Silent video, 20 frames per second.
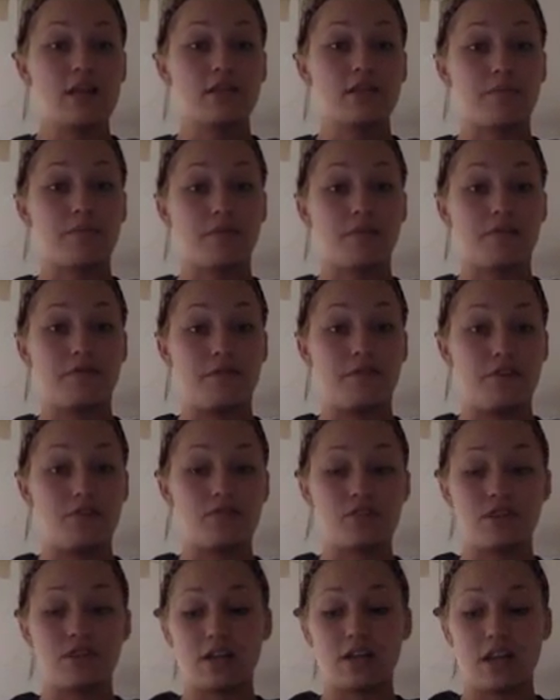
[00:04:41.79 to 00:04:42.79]
The
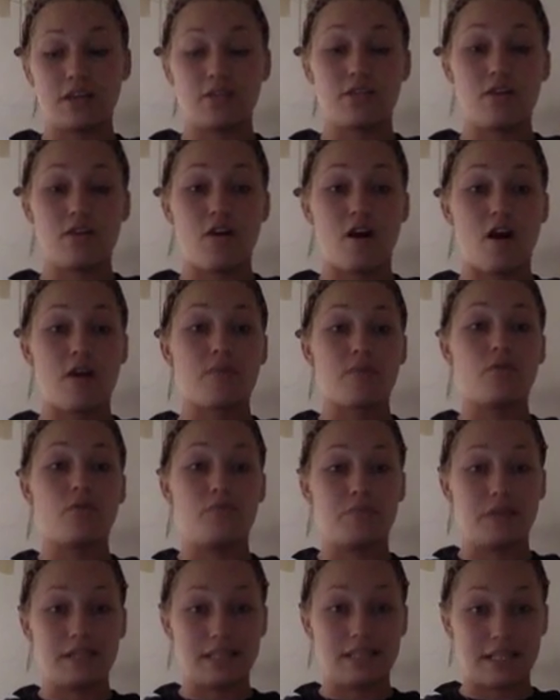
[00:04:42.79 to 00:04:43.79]
perfusion in their arm will
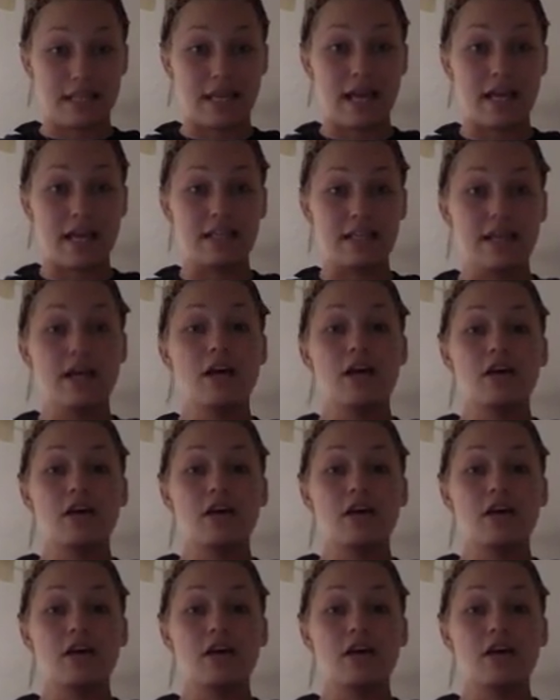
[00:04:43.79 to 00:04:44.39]
be delayed.